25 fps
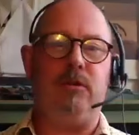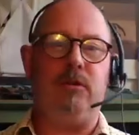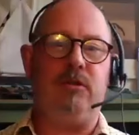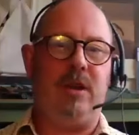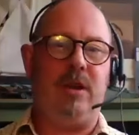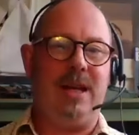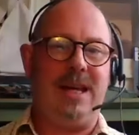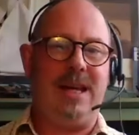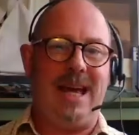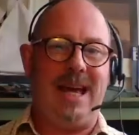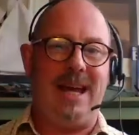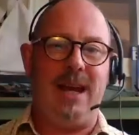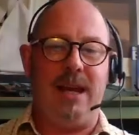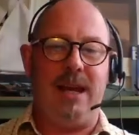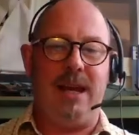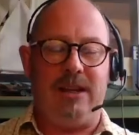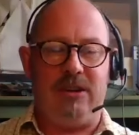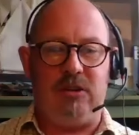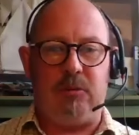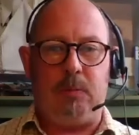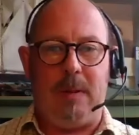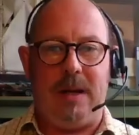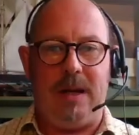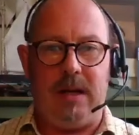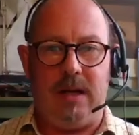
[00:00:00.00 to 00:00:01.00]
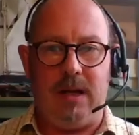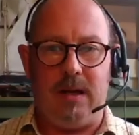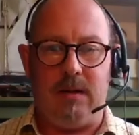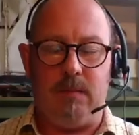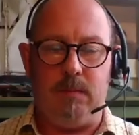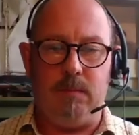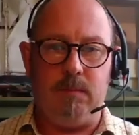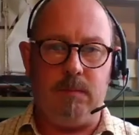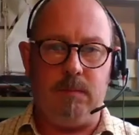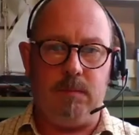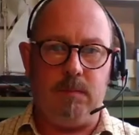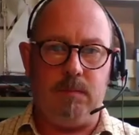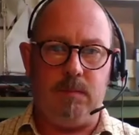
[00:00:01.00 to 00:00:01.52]
was again an expedient
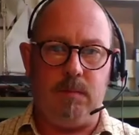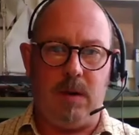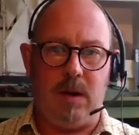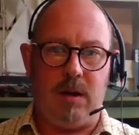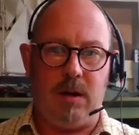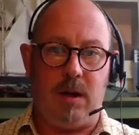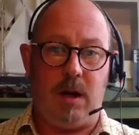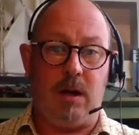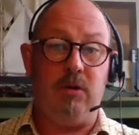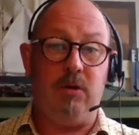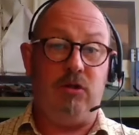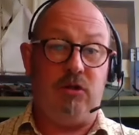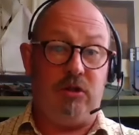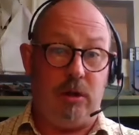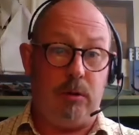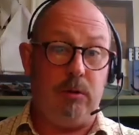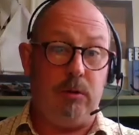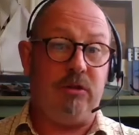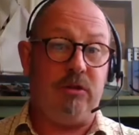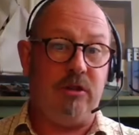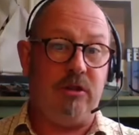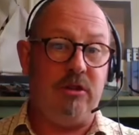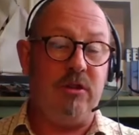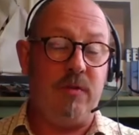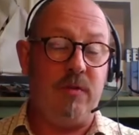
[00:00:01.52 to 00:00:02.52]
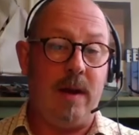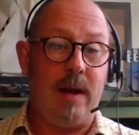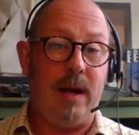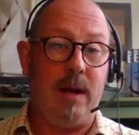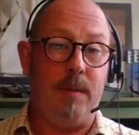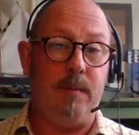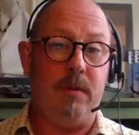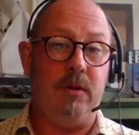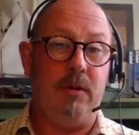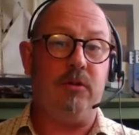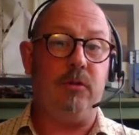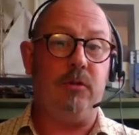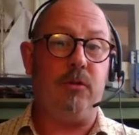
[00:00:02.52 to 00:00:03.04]
and shows the
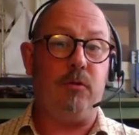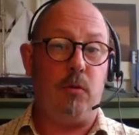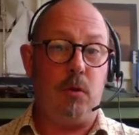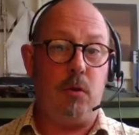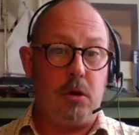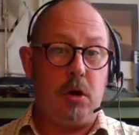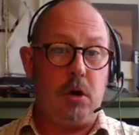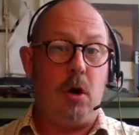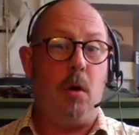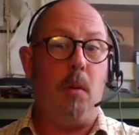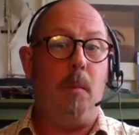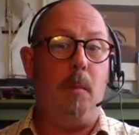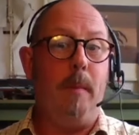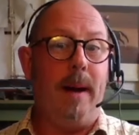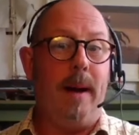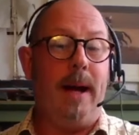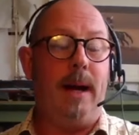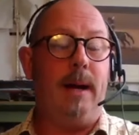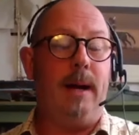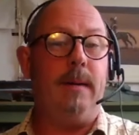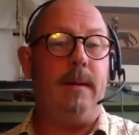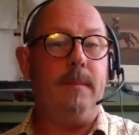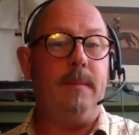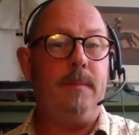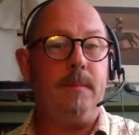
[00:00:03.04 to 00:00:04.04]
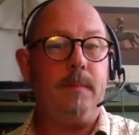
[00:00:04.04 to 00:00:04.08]
development through combat